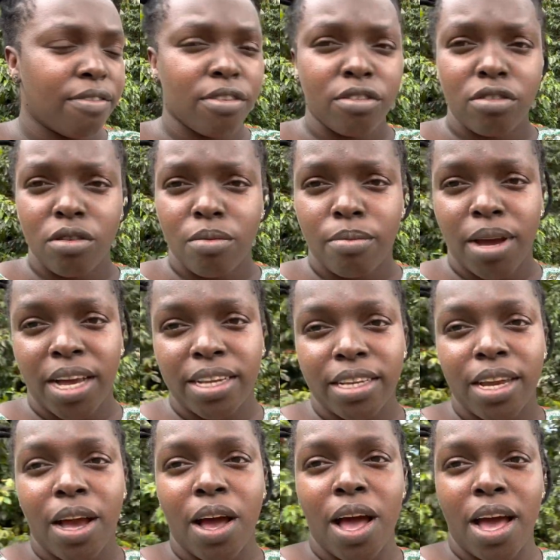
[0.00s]
you so much
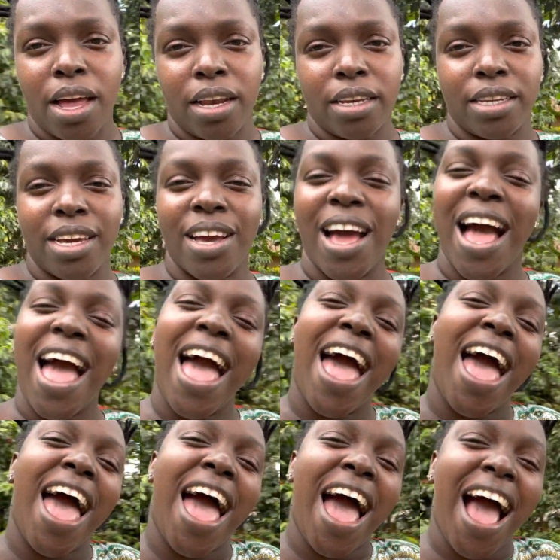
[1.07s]
and
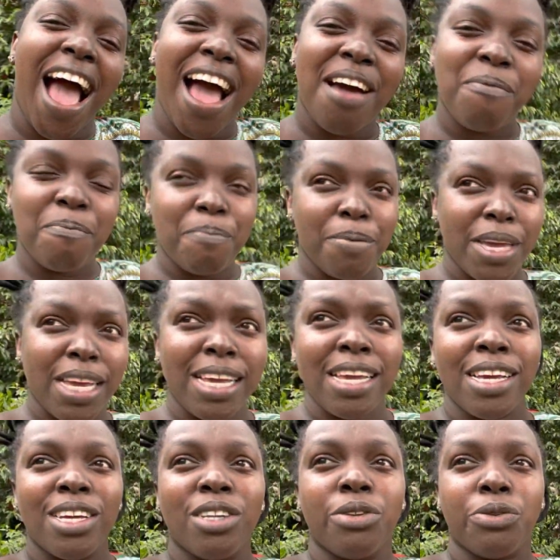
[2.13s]
happy
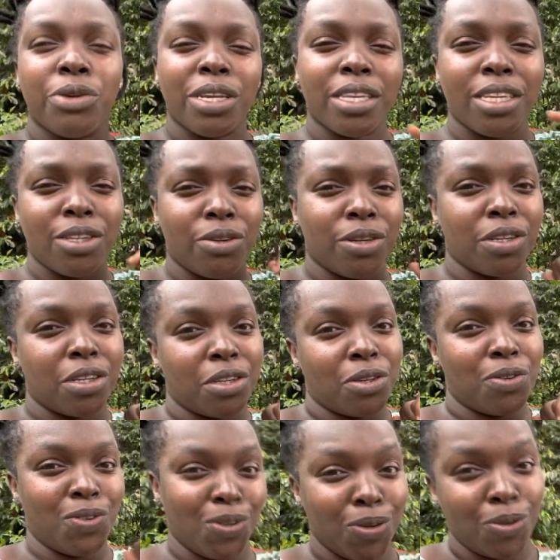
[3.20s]

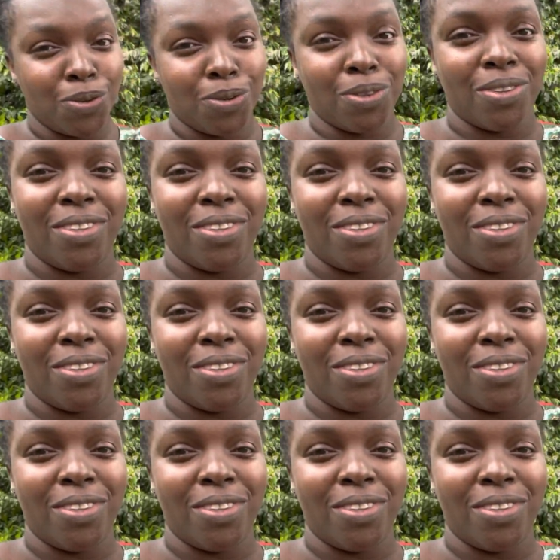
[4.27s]
2022